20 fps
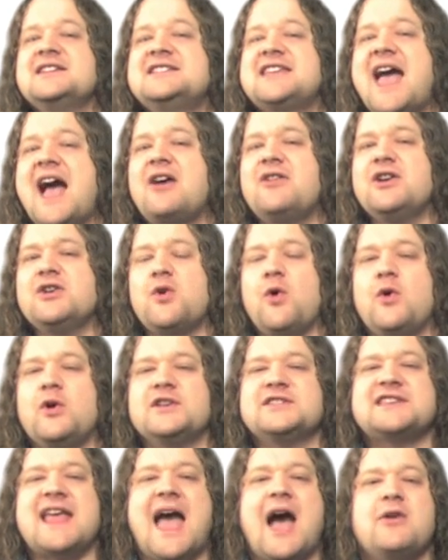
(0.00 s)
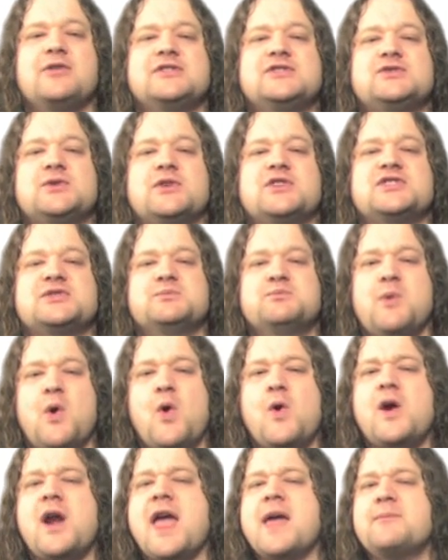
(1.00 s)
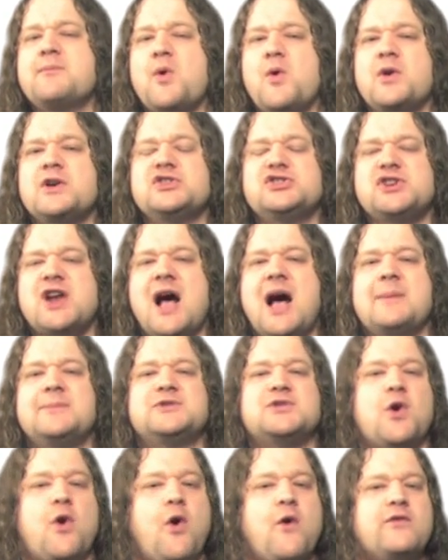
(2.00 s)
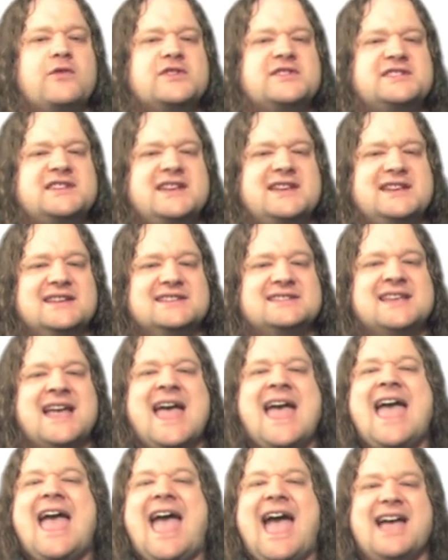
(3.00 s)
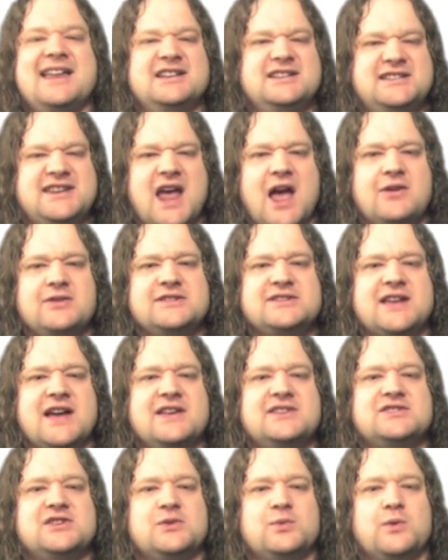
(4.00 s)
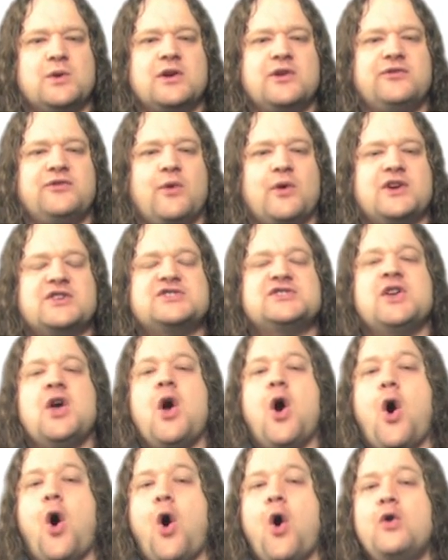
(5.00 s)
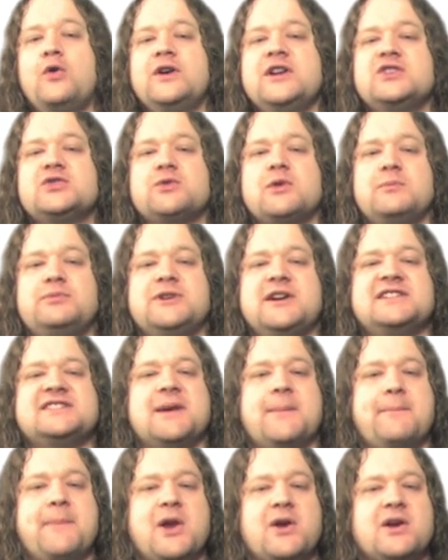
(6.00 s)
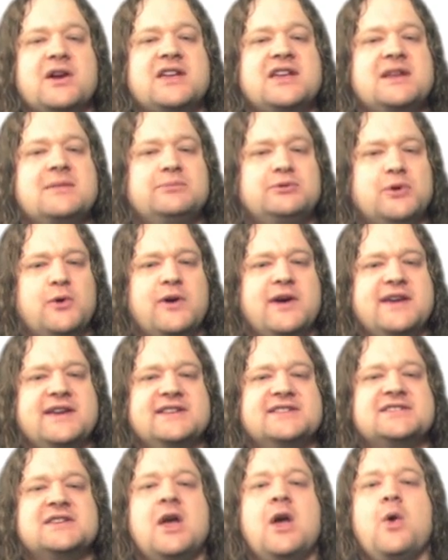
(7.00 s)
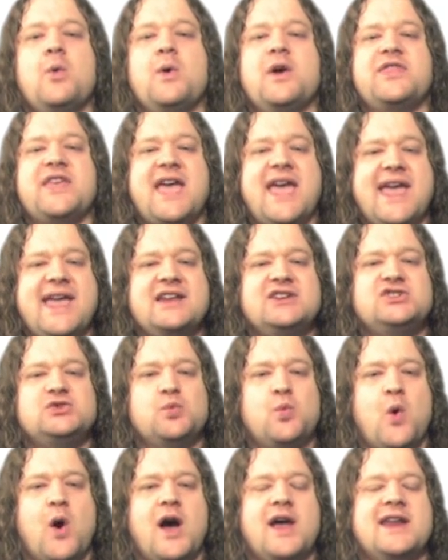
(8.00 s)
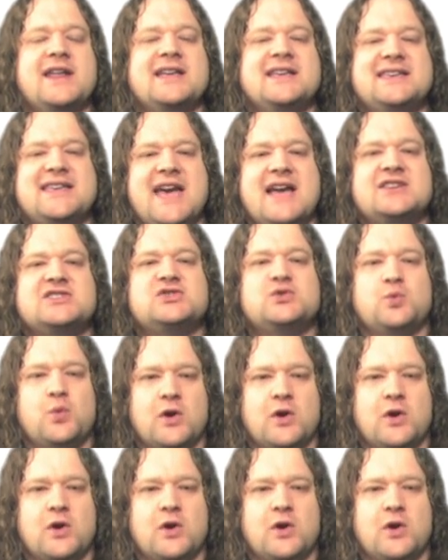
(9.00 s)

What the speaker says: Talent holes outsource more and more jobs overseas and downsize their workforce only to replace American employees with H-1 guest